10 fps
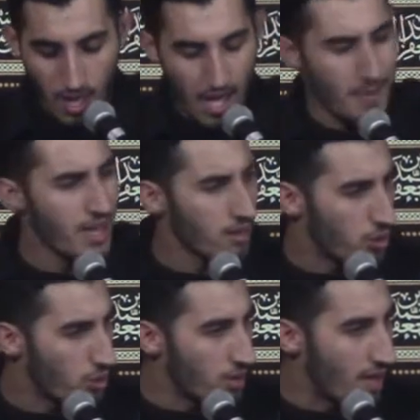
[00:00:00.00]
He may have
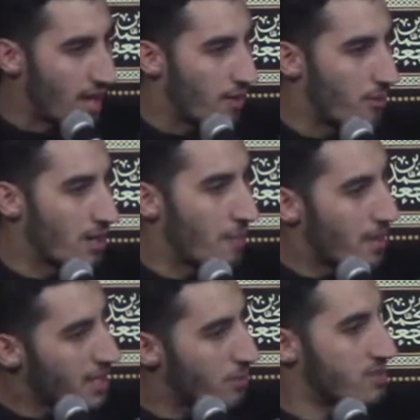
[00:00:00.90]
thought that, wallah,
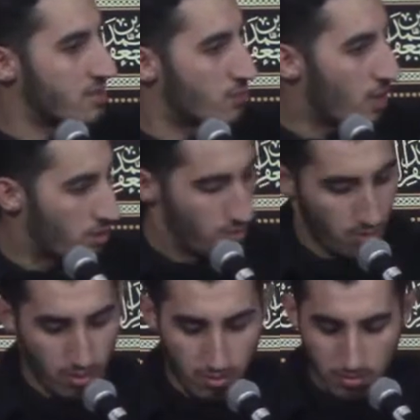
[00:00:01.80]
money was his way
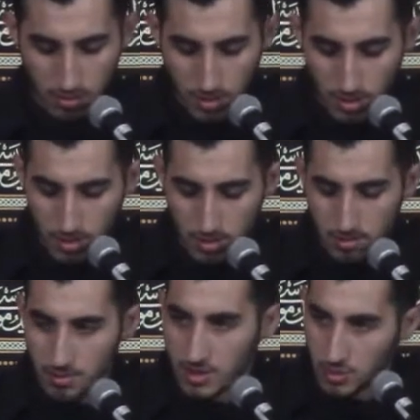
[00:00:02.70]
through
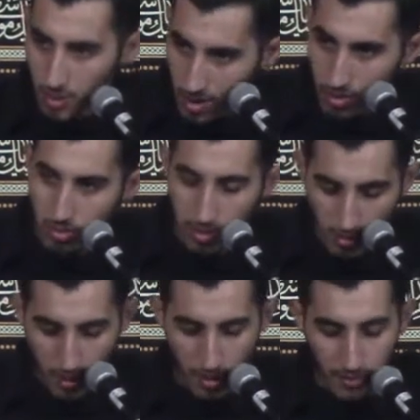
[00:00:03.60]
his wealth
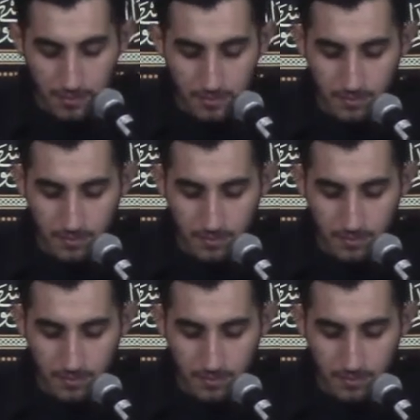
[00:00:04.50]
and whatnot.